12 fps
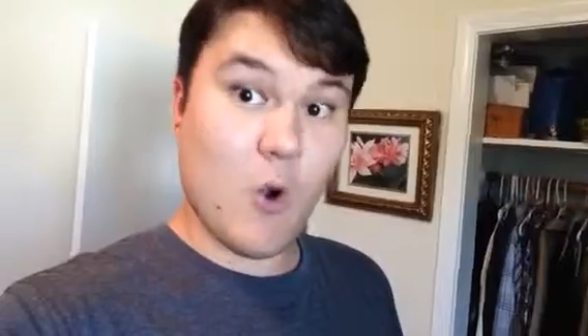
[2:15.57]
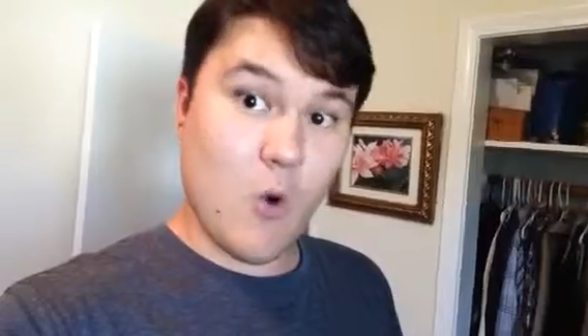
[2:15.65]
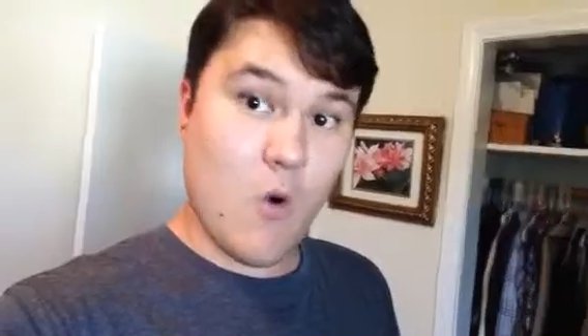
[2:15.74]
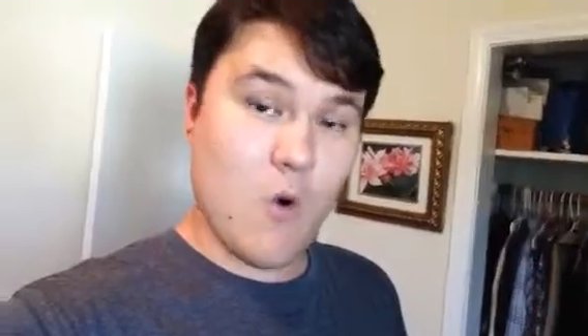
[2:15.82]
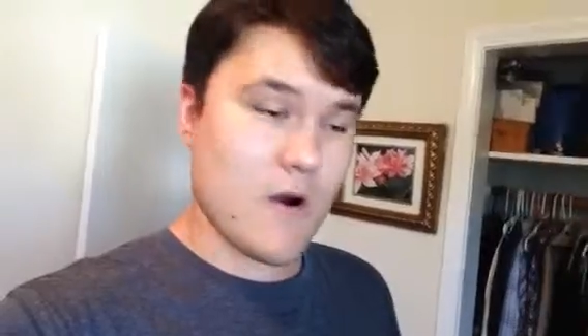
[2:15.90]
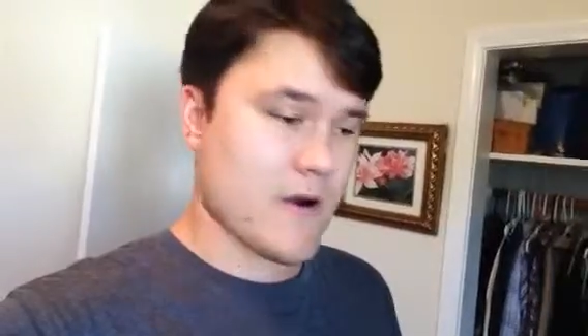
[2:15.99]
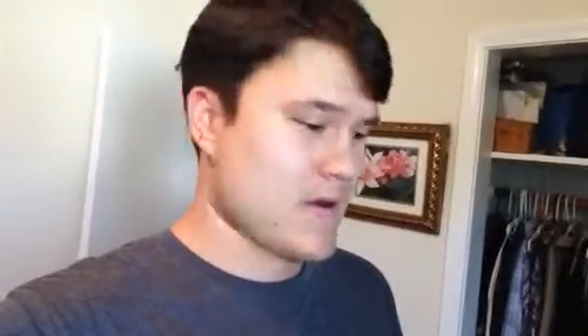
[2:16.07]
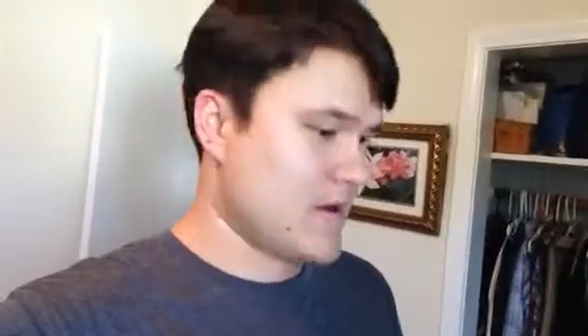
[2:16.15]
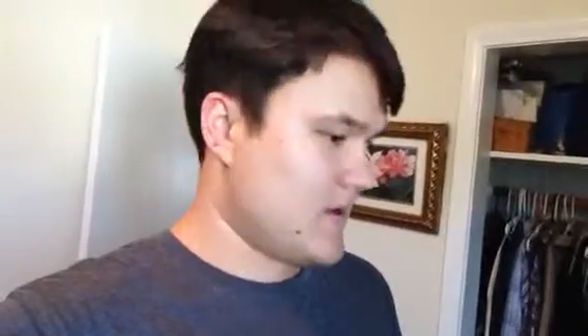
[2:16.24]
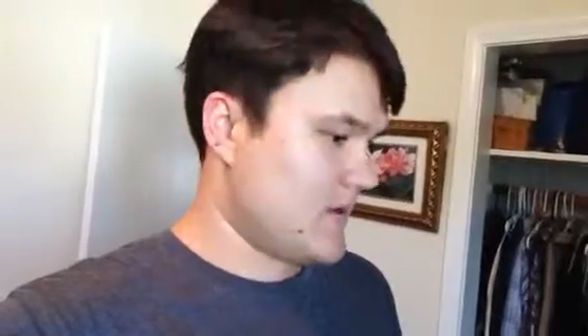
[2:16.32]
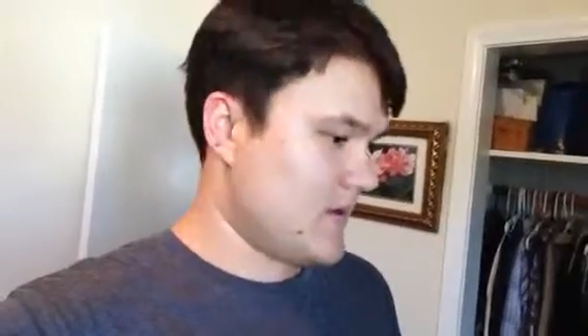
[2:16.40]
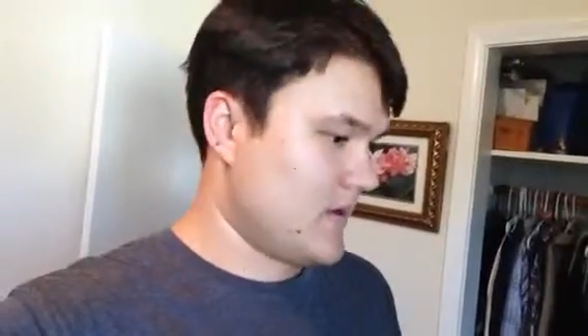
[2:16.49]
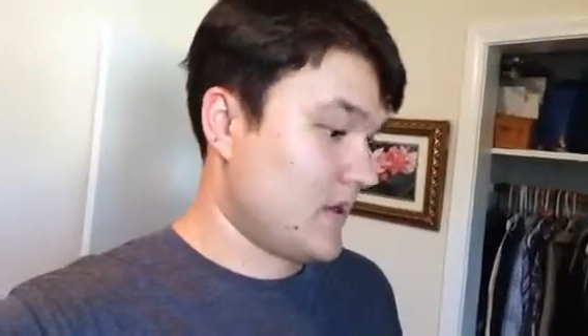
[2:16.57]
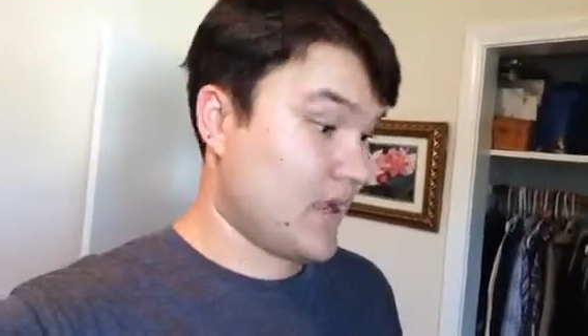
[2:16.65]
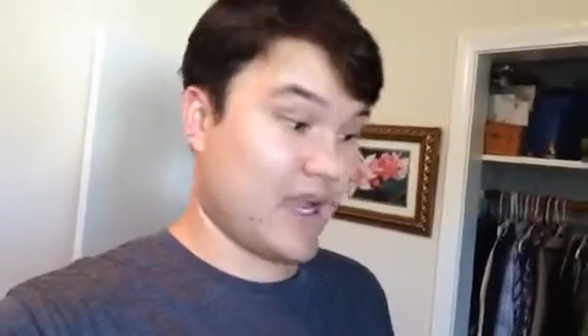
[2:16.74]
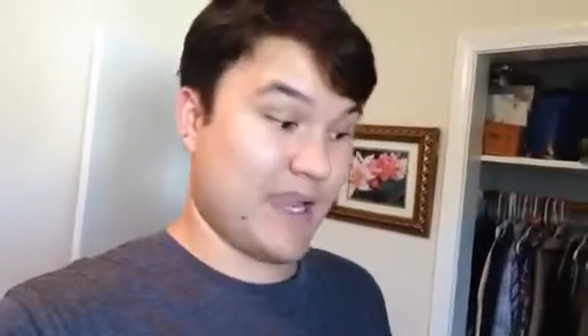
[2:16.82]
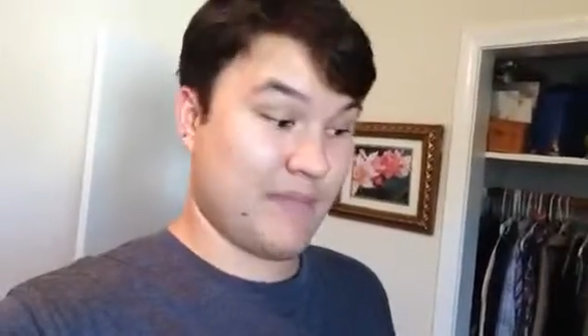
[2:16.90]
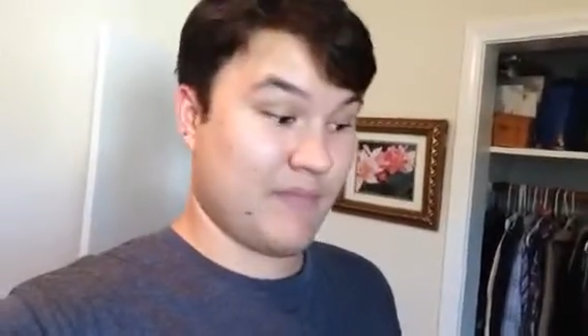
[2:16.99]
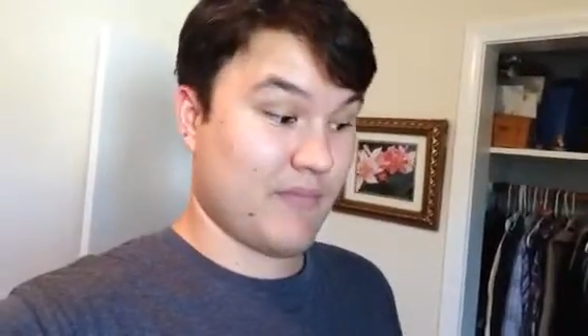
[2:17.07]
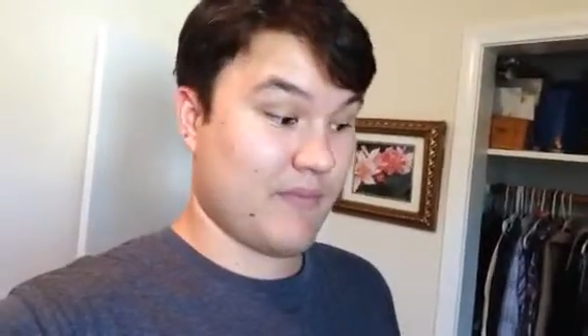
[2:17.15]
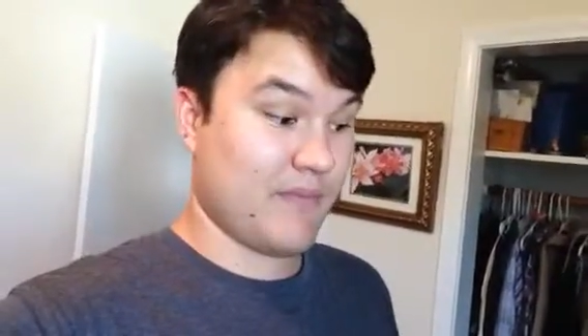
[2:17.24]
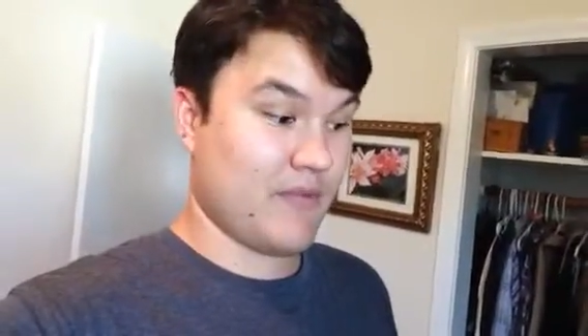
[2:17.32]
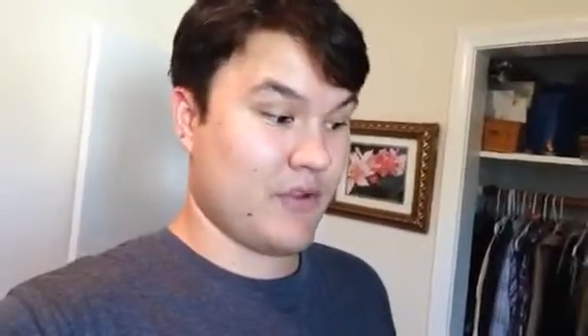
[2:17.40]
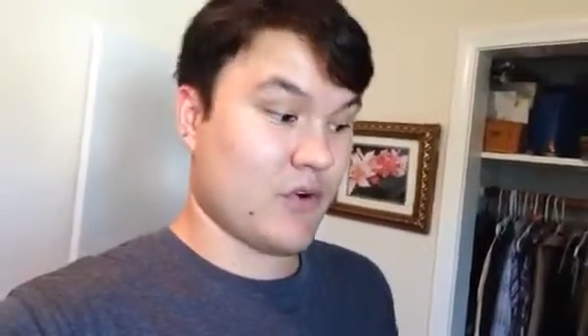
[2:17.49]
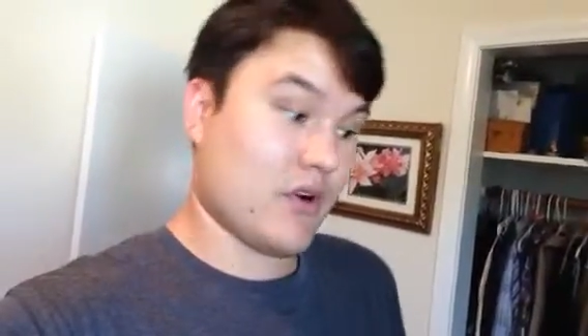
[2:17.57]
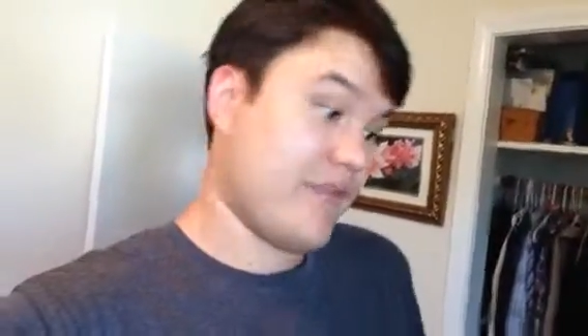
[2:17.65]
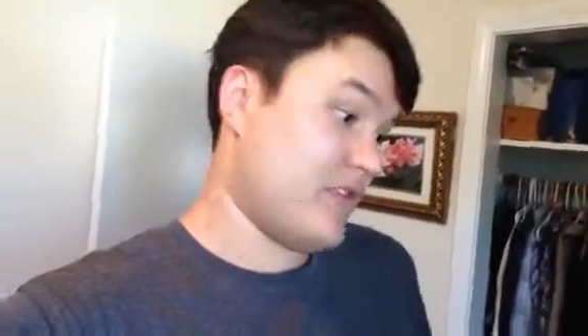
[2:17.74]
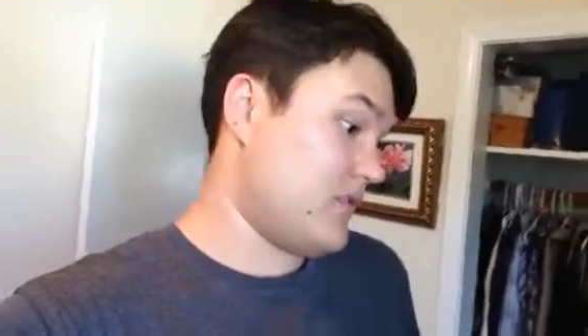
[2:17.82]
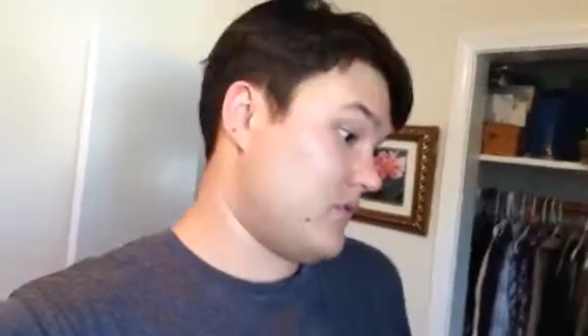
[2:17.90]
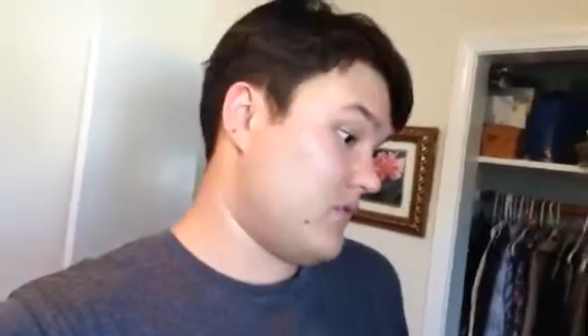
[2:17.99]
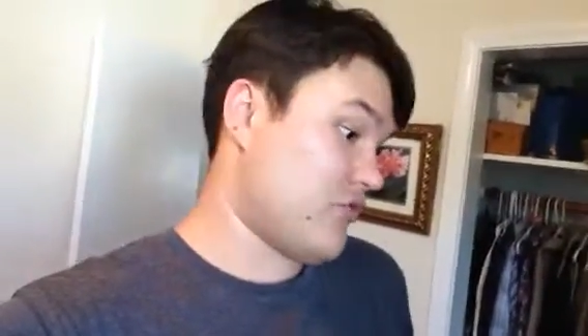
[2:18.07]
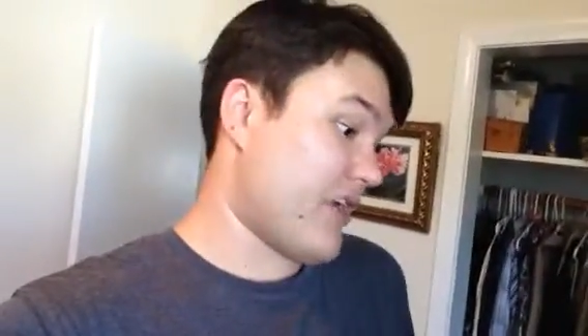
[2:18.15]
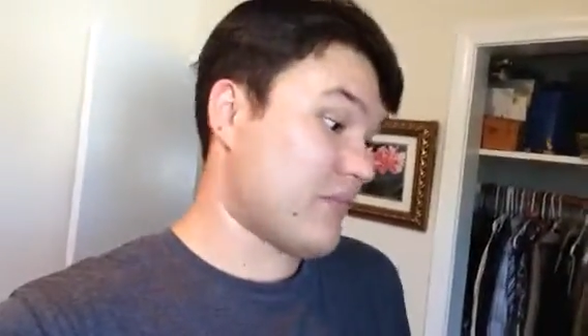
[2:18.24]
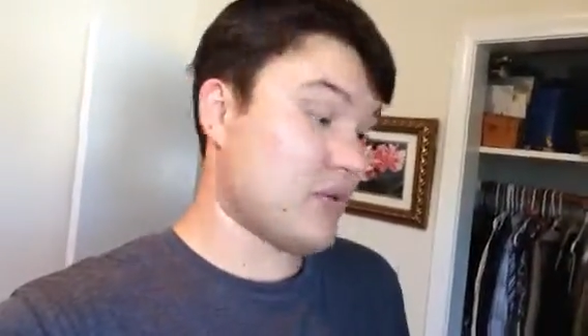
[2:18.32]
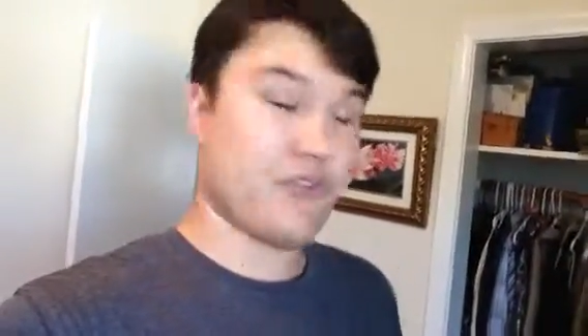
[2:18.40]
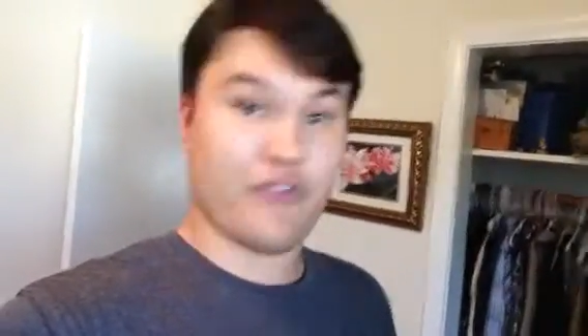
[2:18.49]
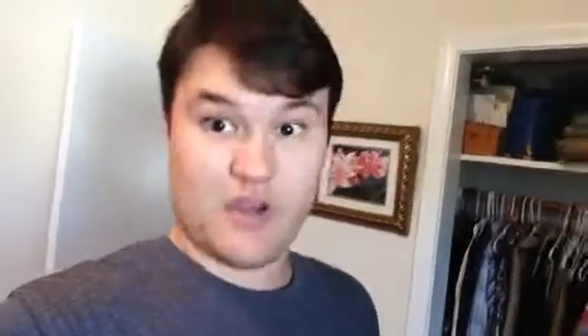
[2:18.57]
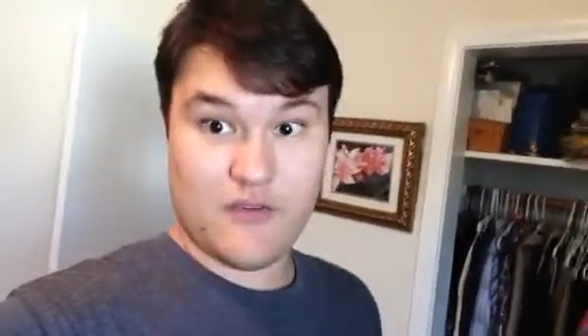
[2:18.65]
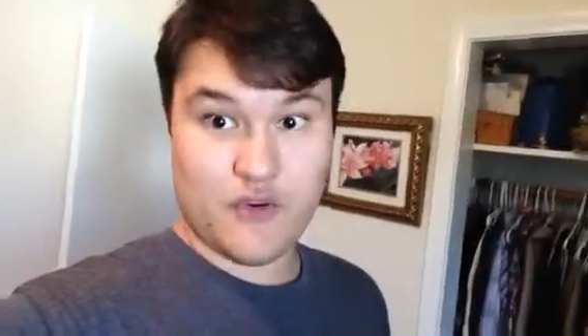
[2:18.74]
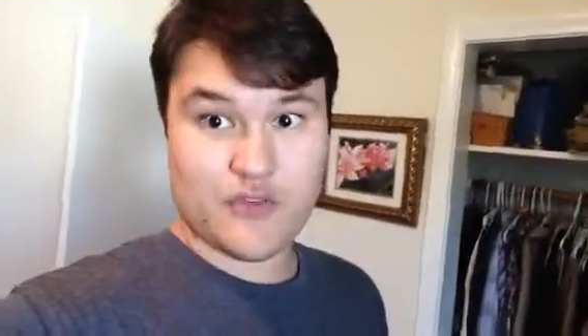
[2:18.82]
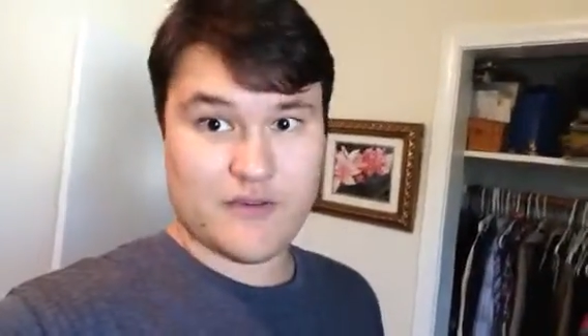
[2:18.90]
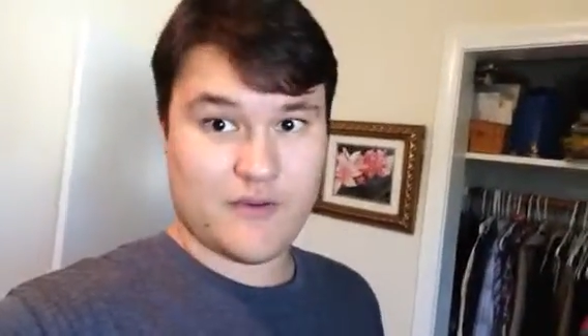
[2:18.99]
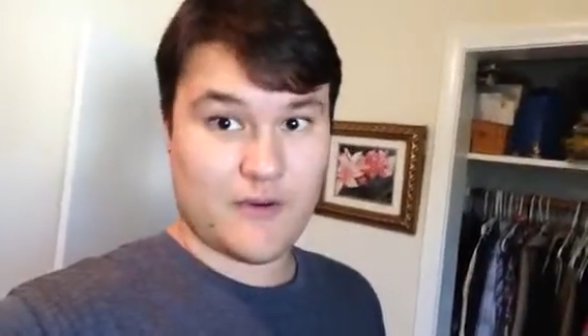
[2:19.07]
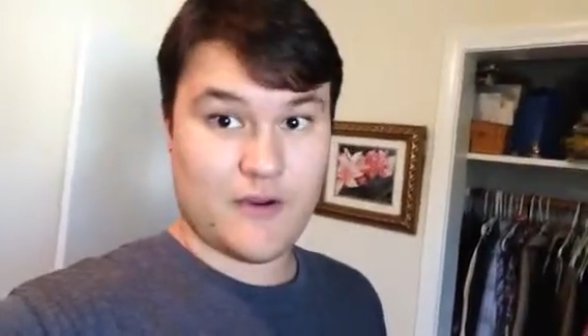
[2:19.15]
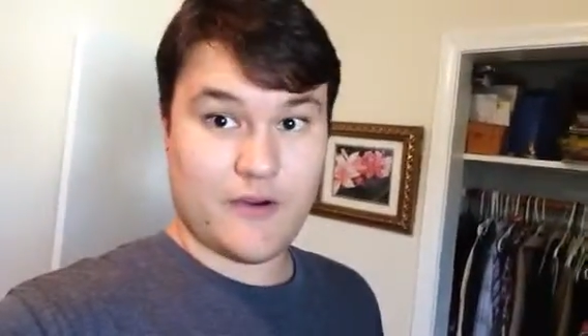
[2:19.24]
or even Dragon Ball Xenoverse,